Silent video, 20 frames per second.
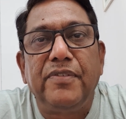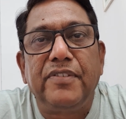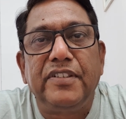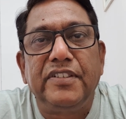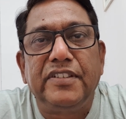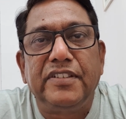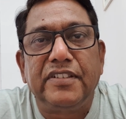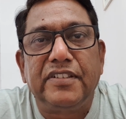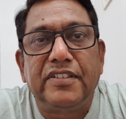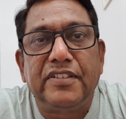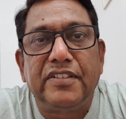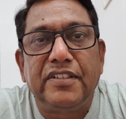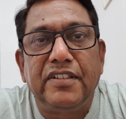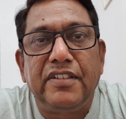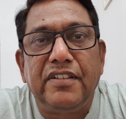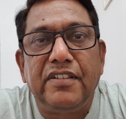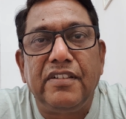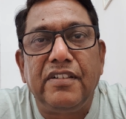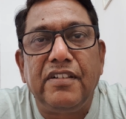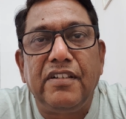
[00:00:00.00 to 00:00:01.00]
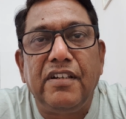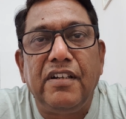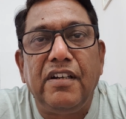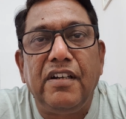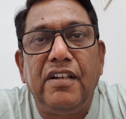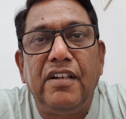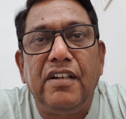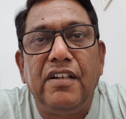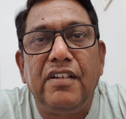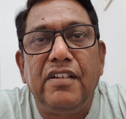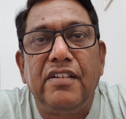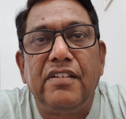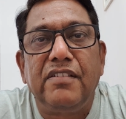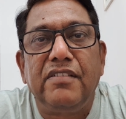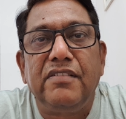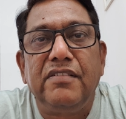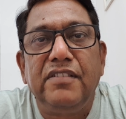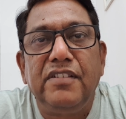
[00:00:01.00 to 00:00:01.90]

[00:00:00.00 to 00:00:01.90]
construction, or